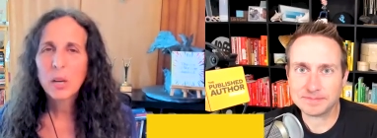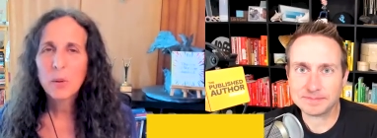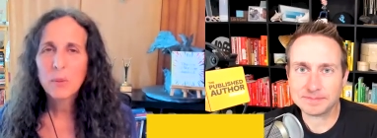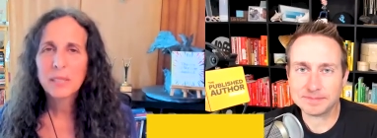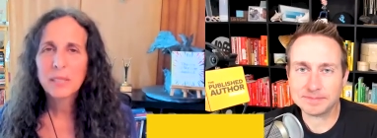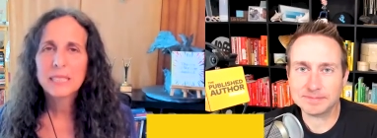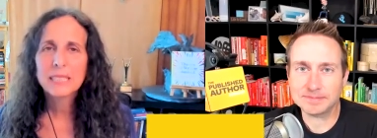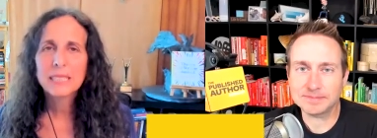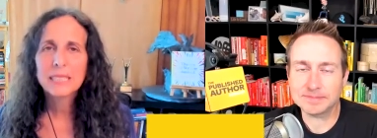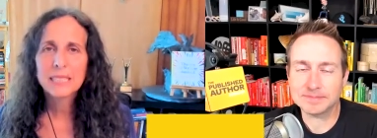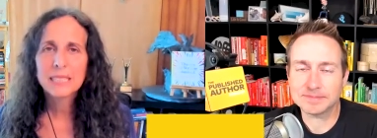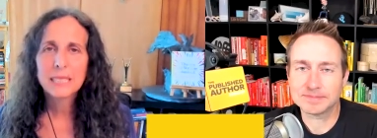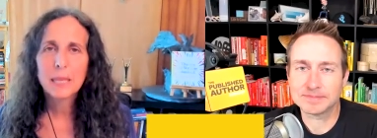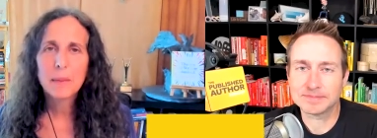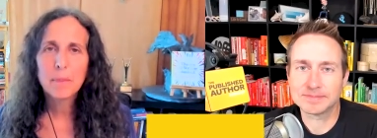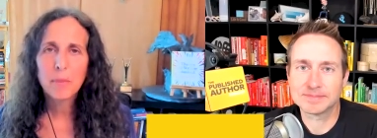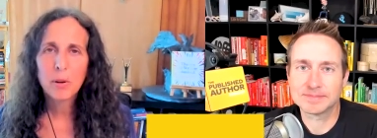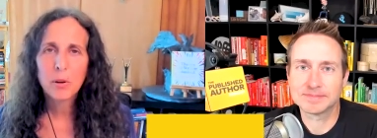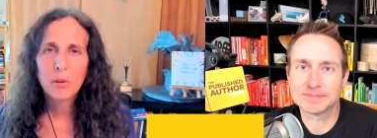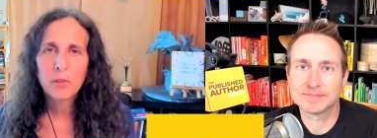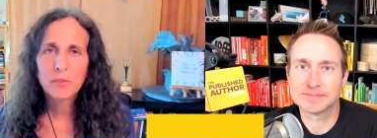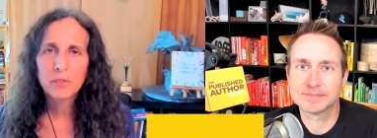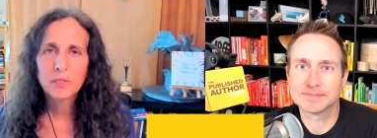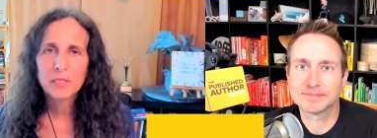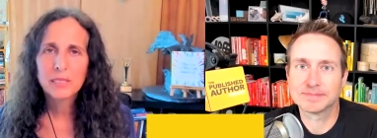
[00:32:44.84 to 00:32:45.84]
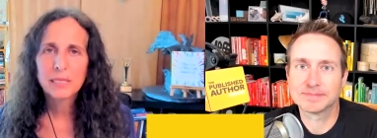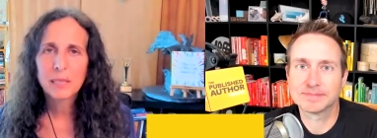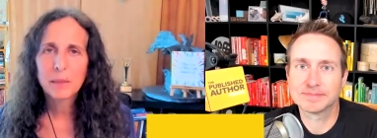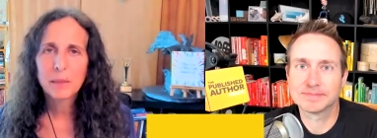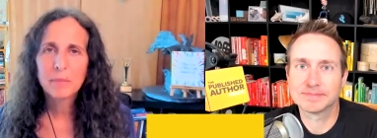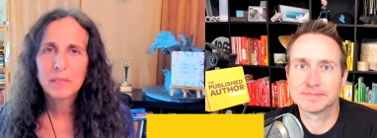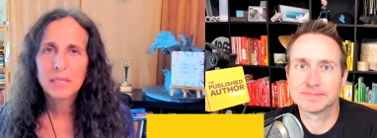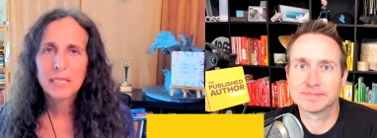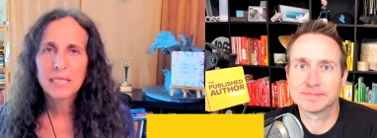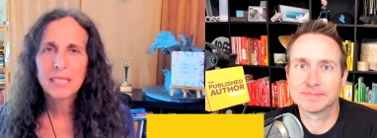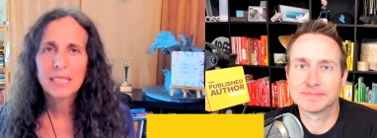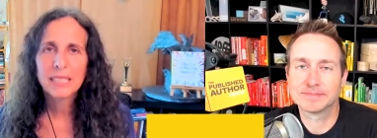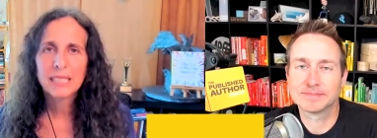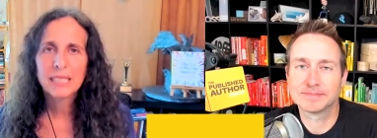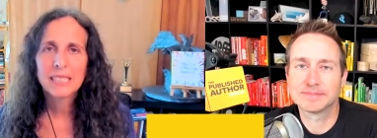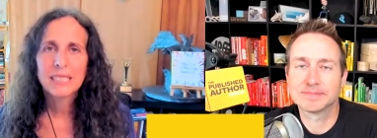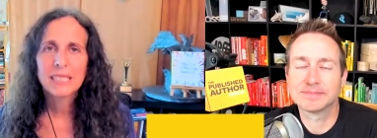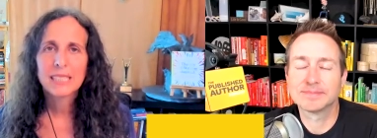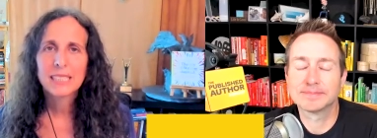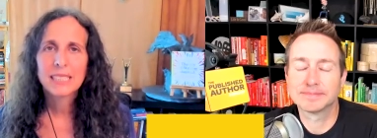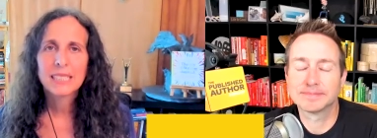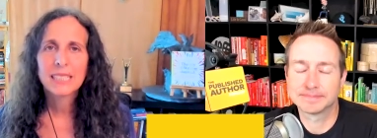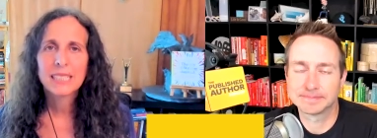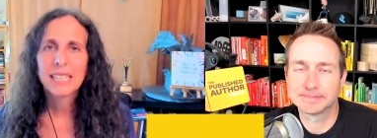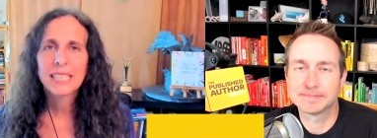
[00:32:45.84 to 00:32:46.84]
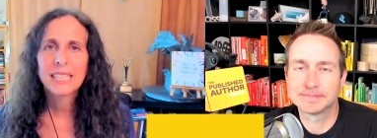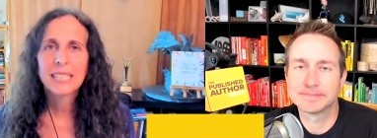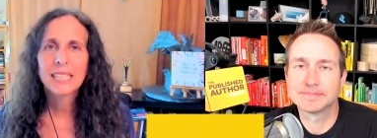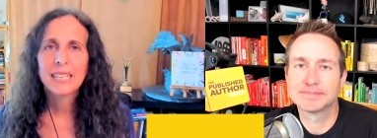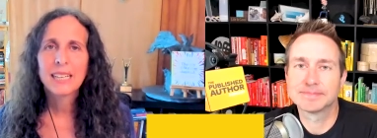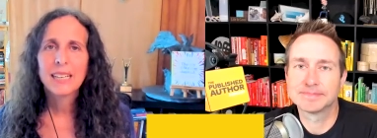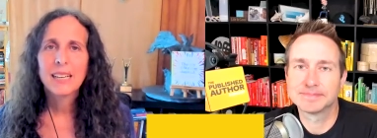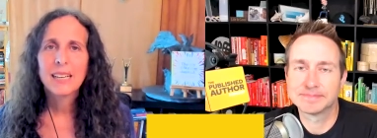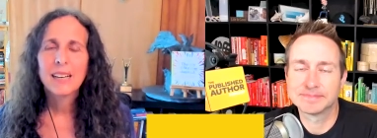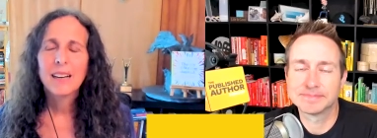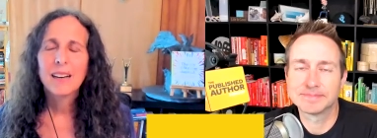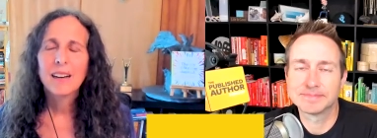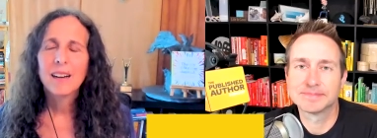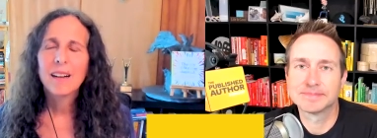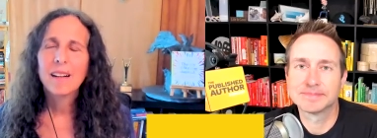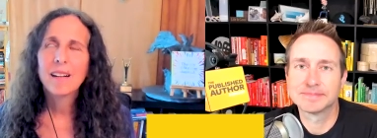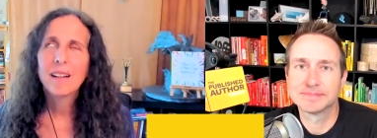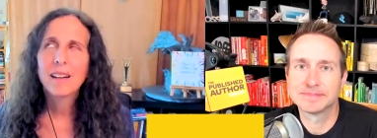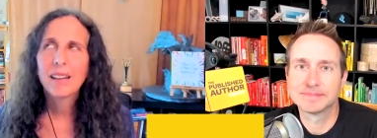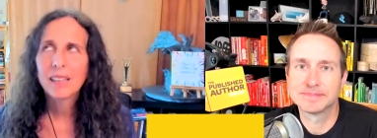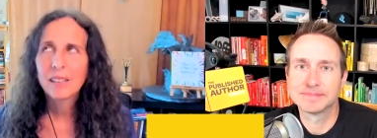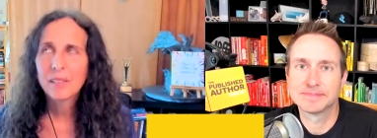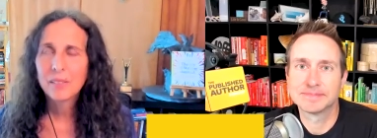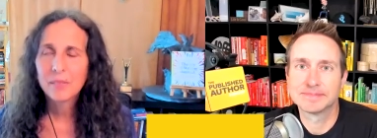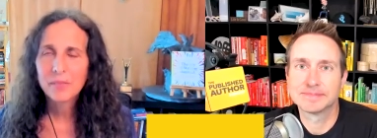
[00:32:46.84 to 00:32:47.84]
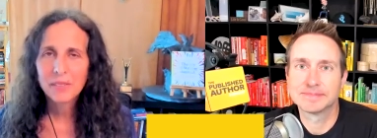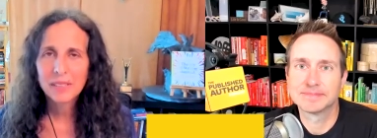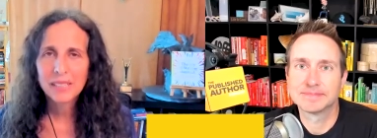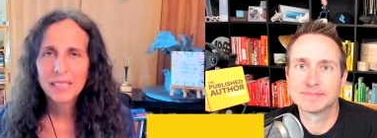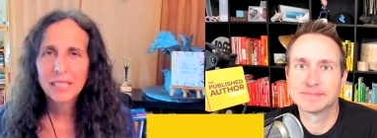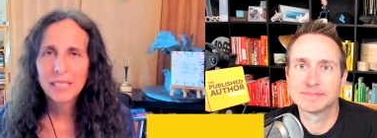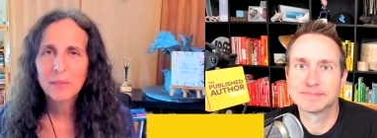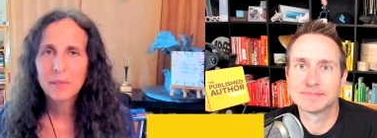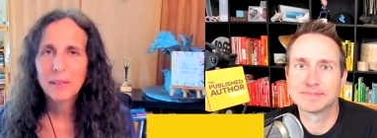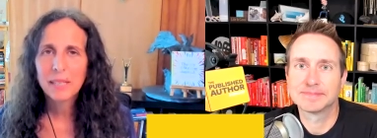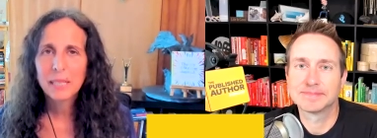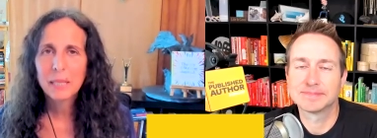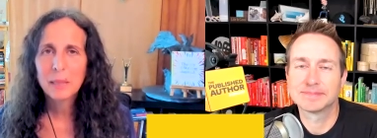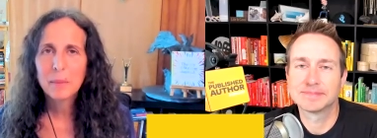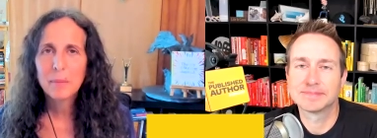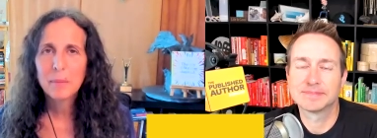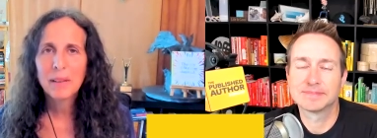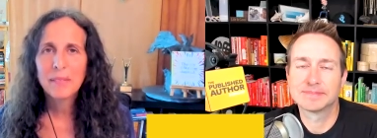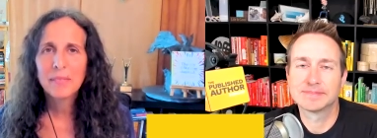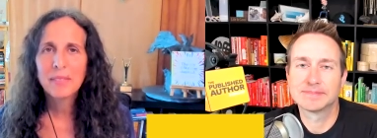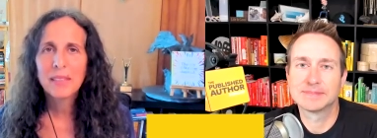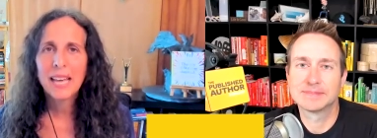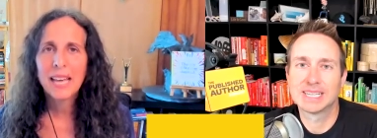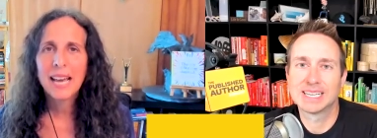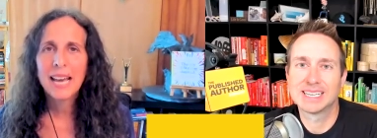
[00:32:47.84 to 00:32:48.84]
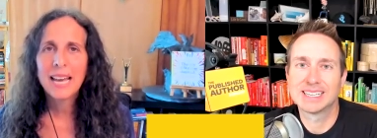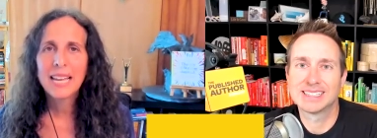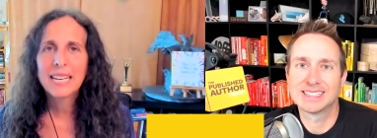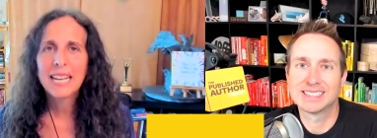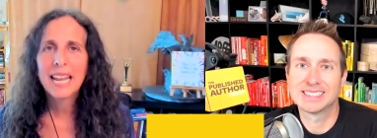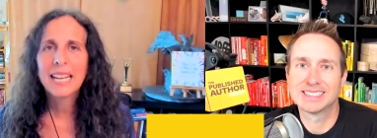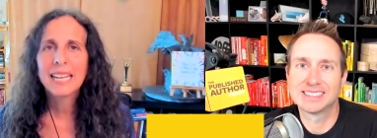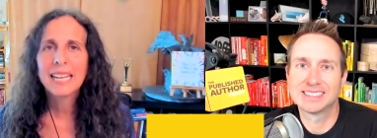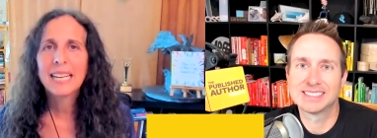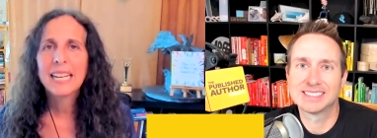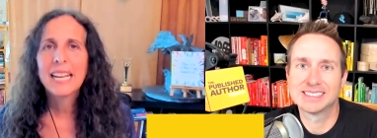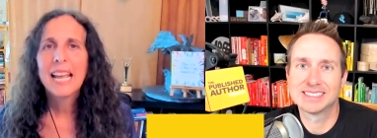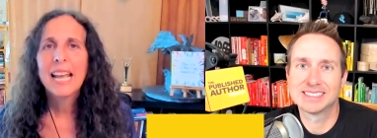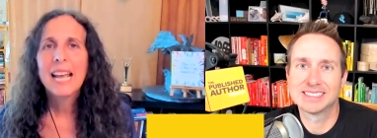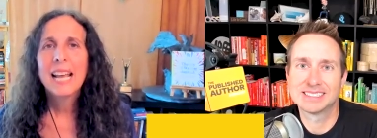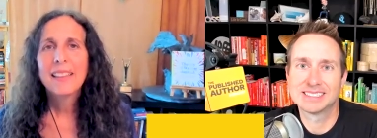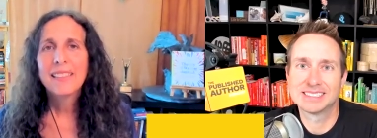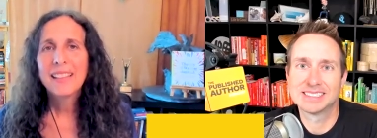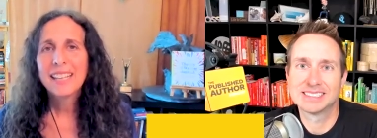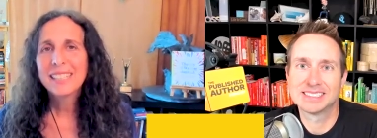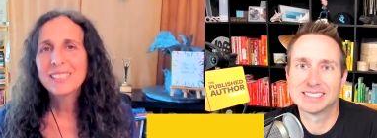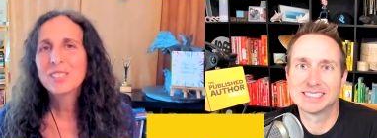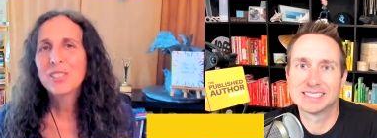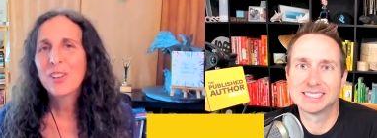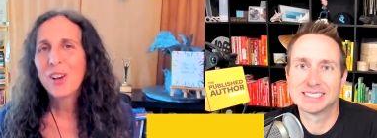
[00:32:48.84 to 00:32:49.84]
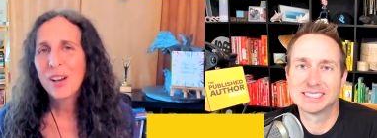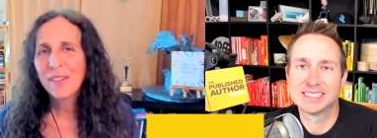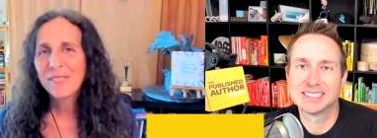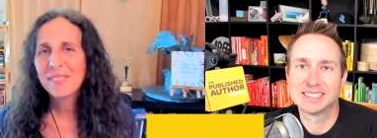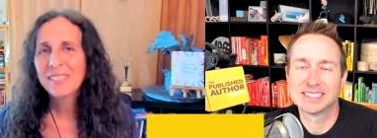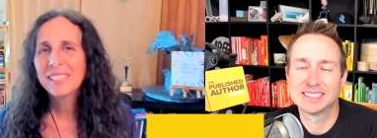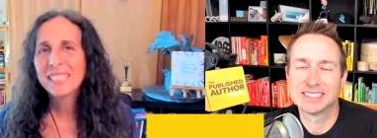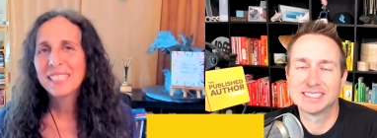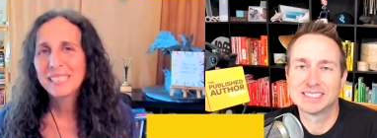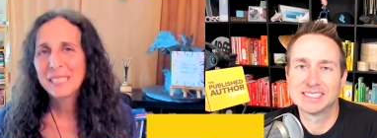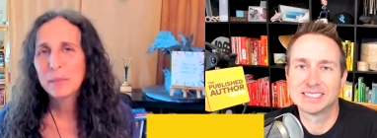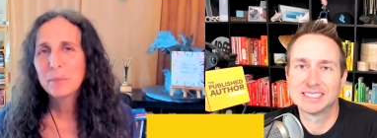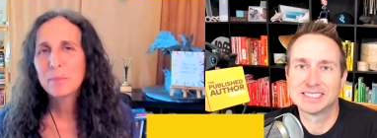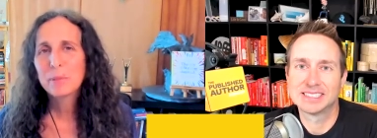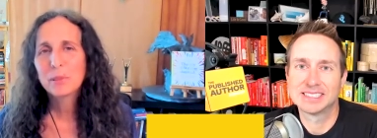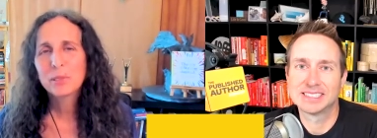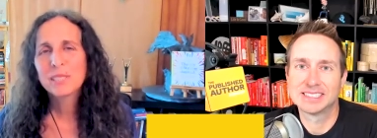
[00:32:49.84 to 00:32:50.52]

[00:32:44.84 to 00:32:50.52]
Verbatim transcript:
Speaker 1: I want to skip over something. Like, oh i don't feel like writing about that and that's often the deeper